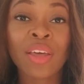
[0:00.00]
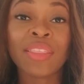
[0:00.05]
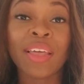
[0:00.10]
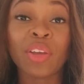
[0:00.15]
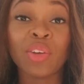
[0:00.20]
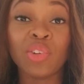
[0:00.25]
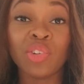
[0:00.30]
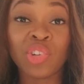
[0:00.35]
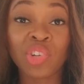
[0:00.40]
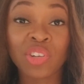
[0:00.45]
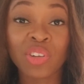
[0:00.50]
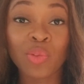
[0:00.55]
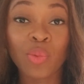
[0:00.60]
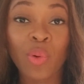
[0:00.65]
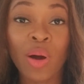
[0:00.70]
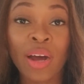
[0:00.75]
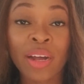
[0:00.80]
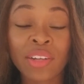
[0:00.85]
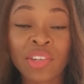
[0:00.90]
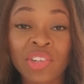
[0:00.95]
that you should
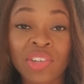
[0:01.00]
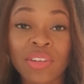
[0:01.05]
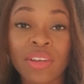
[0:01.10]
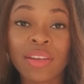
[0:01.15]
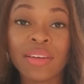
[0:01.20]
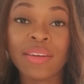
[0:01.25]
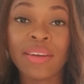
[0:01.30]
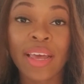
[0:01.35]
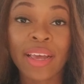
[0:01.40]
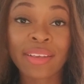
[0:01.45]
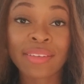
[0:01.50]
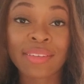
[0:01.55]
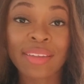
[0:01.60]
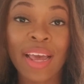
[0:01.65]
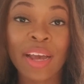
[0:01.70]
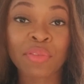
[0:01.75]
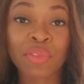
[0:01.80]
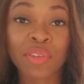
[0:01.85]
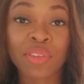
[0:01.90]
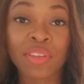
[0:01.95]
watch next
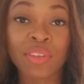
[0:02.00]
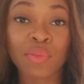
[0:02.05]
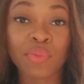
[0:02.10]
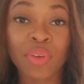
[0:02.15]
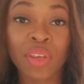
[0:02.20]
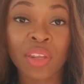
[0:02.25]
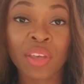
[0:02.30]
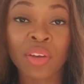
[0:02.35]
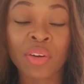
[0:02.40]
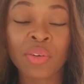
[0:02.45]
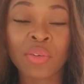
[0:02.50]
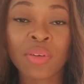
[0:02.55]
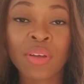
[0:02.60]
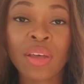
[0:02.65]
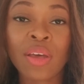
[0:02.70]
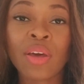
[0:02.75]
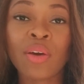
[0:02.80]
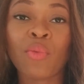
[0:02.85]
after this video,